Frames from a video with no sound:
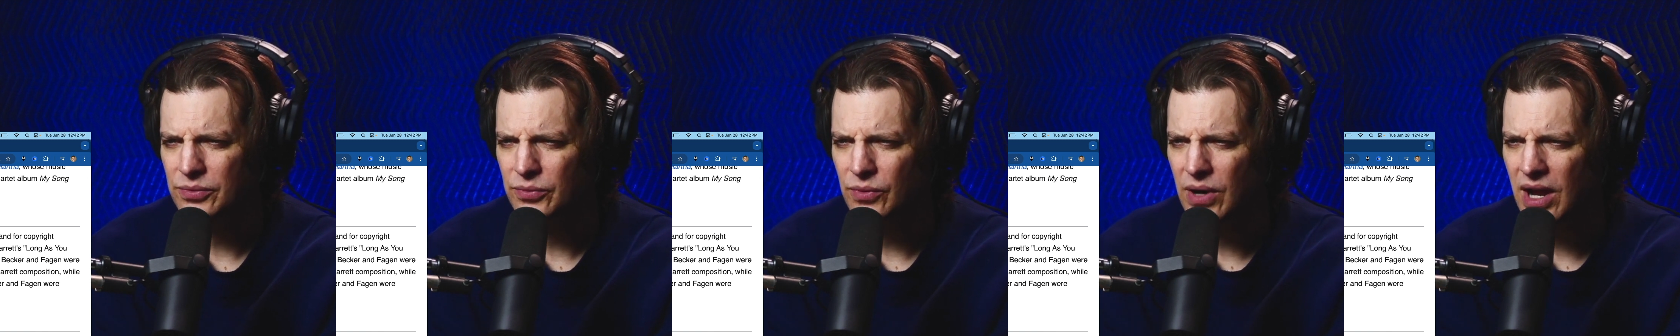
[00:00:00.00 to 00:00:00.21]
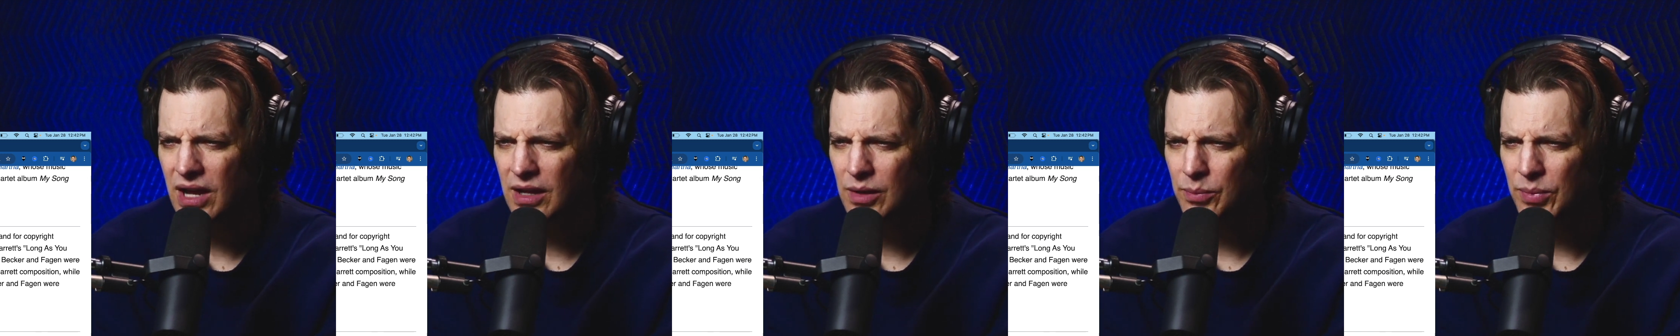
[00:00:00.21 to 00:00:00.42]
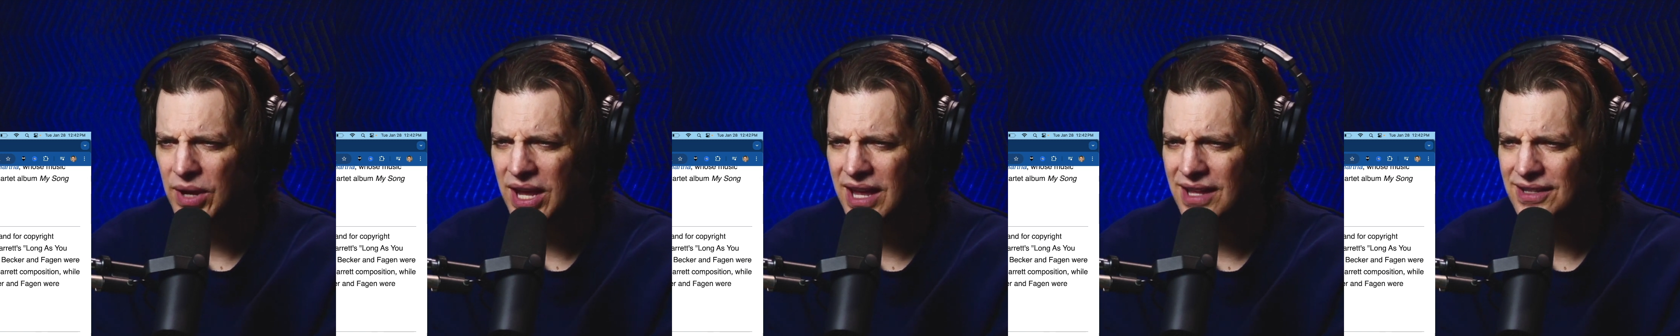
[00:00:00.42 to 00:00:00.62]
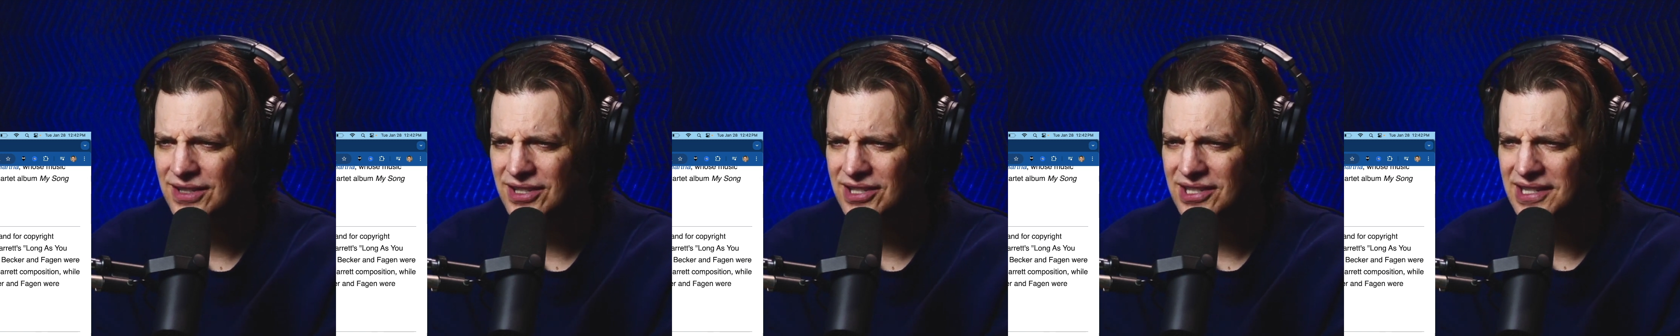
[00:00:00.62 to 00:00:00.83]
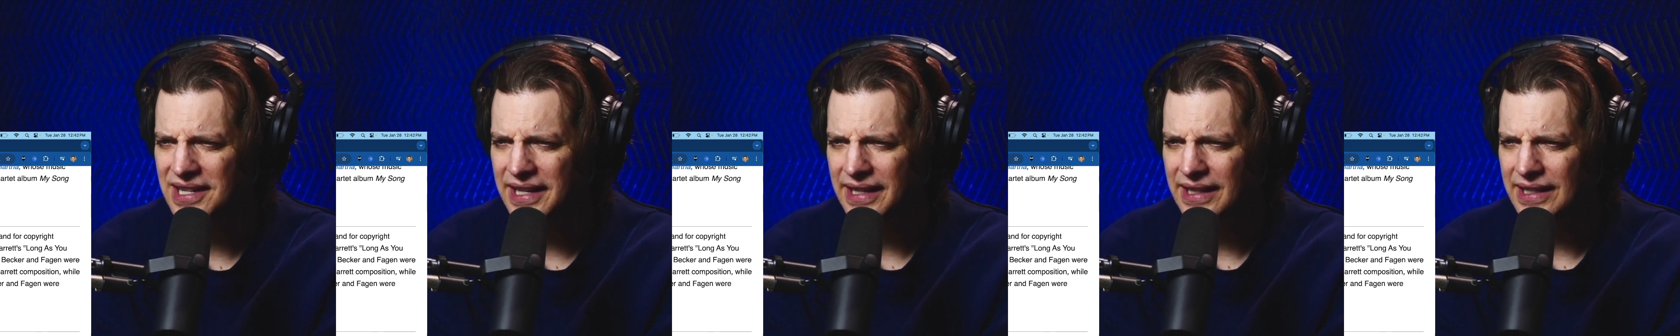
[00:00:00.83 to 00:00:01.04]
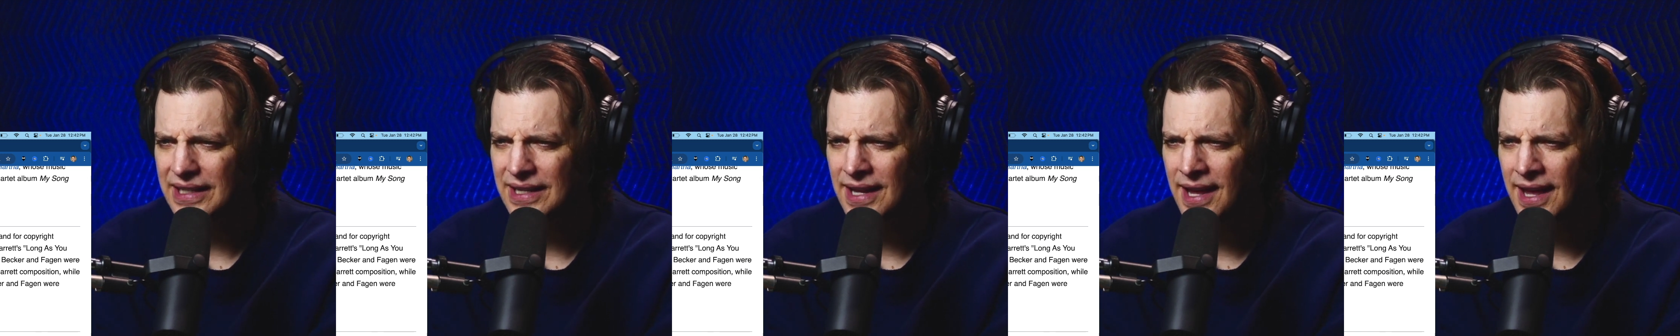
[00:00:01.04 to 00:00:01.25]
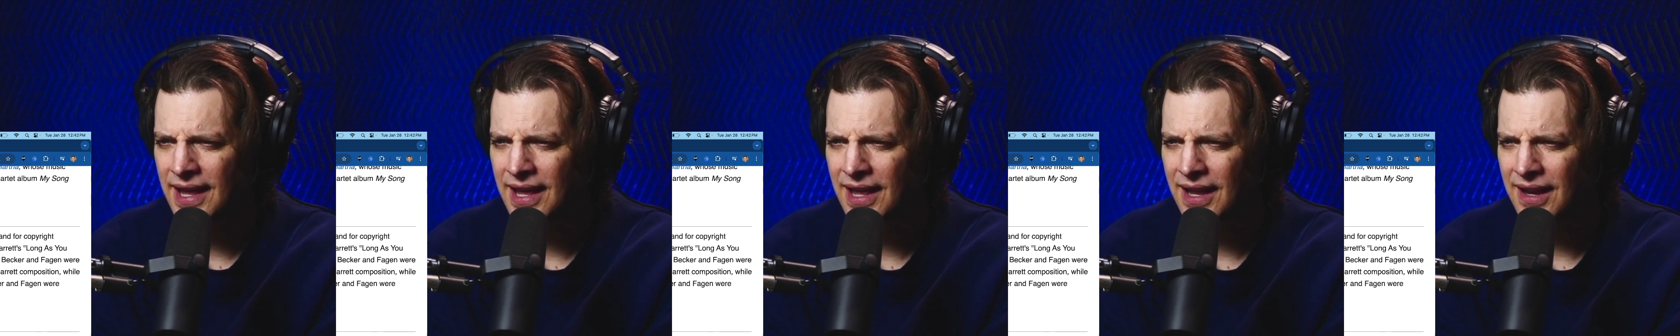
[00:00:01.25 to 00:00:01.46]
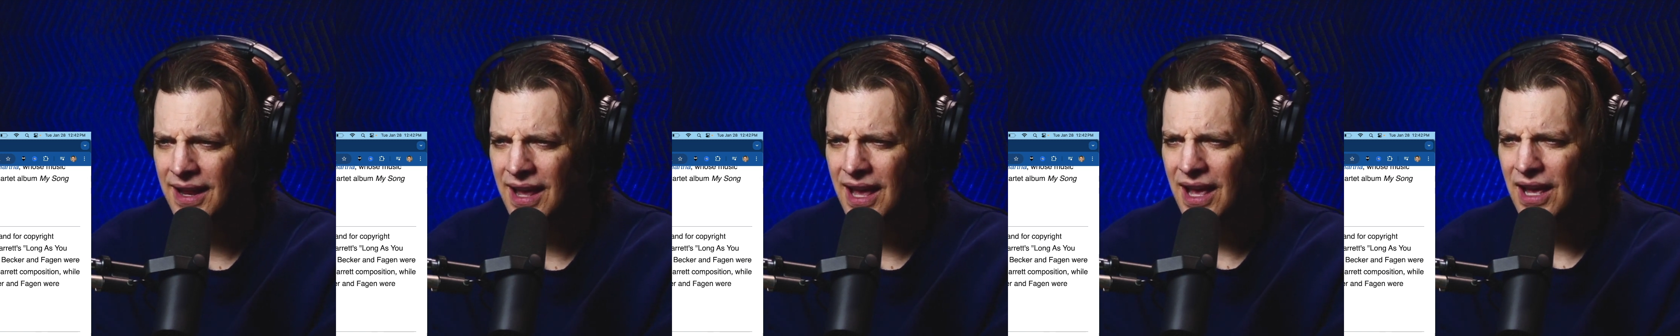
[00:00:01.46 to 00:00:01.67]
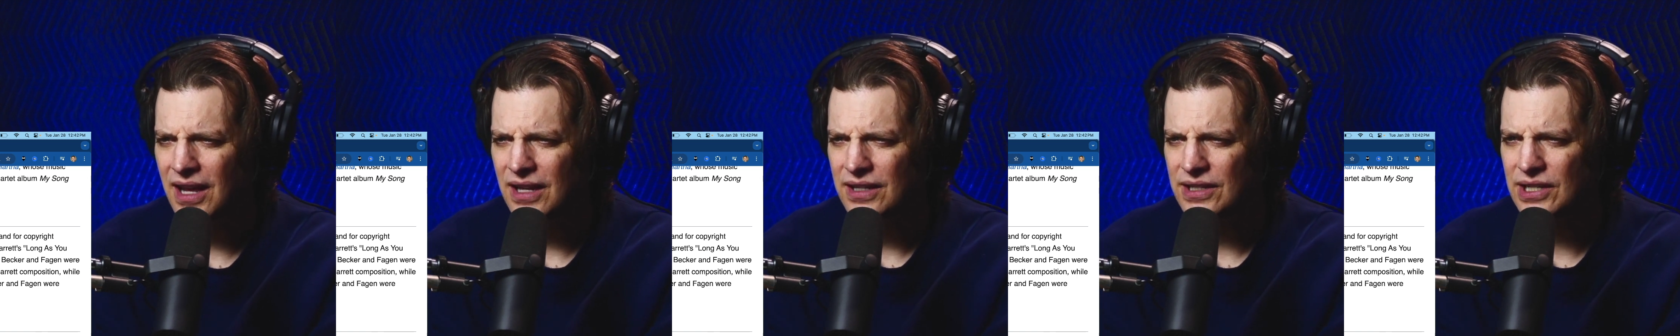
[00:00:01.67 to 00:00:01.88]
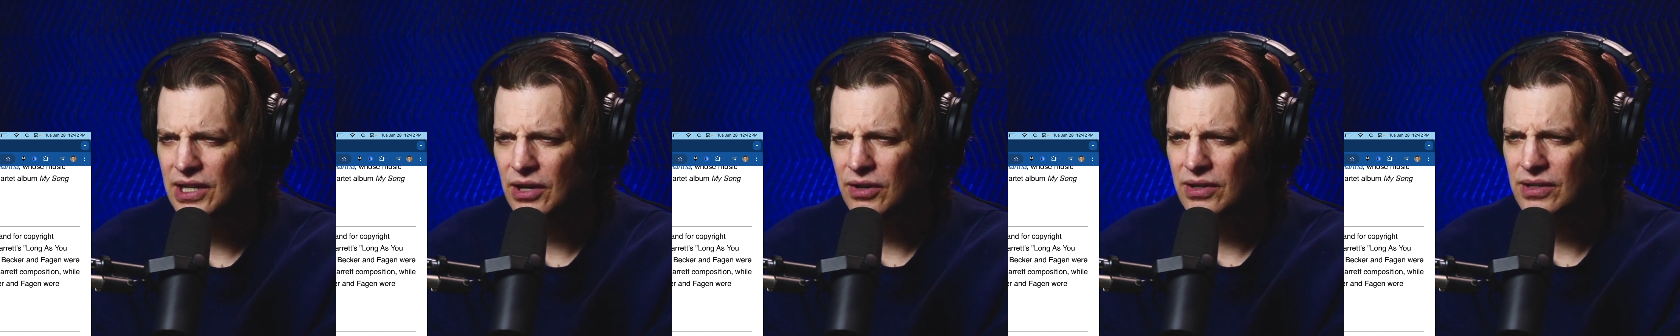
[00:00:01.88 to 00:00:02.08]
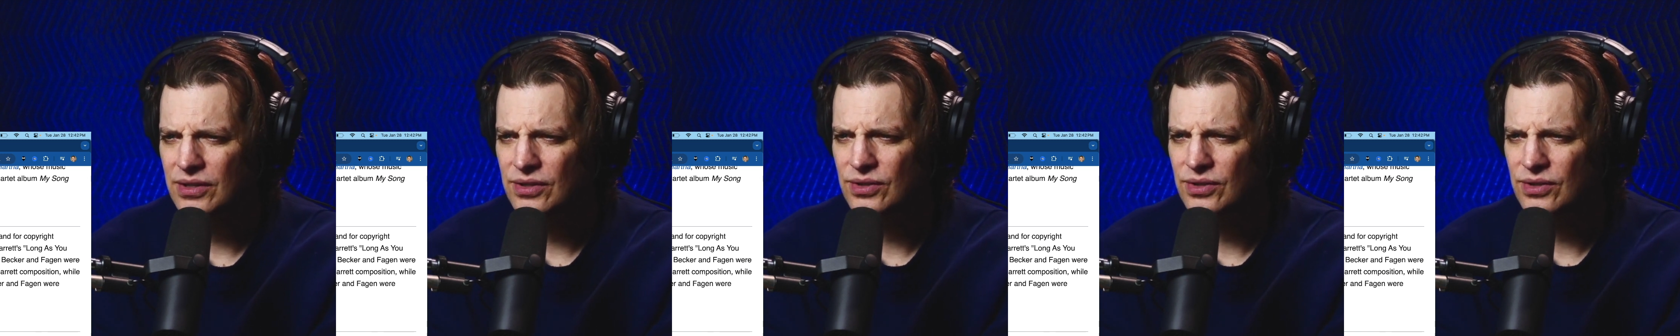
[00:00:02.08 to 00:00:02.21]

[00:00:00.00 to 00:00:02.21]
rock band Steely Dan, Jarrett